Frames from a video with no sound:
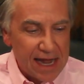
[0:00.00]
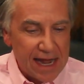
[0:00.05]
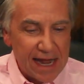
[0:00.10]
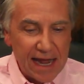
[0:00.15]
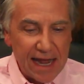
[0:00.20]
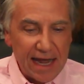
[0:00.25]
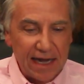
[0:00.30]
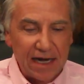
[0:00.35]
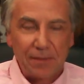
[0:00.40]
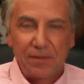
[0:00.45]

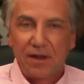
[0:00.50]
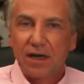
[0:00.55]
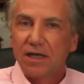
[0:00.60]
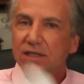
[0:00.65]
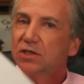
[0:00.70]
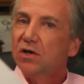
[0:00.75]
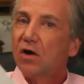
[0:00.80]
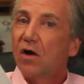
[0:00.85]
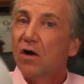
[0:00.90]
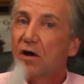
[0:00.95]
And I'm going to
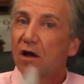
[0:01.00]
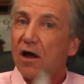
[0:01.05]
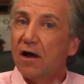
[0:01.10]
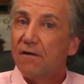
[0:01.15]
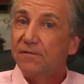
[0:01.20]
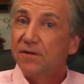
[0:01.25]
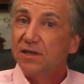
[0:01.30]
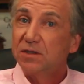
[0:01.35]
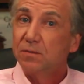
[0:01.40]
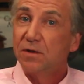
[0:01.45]
start
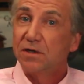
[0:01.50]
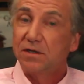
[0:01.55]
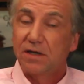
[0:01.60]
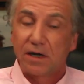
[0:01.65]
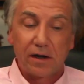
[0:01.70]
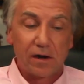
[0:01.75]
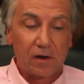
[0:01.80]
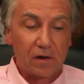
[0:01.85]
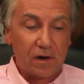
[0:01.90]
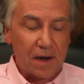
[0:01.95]
off this
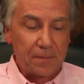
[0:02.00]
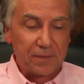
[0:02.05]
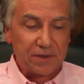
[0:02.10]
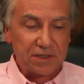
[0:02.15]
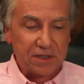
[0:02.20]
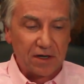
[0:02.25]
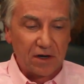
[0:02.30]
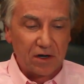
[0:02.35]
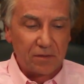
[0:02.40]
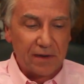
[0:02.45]
particular
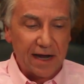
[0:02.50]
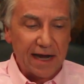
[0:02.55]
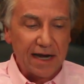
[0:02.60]
episode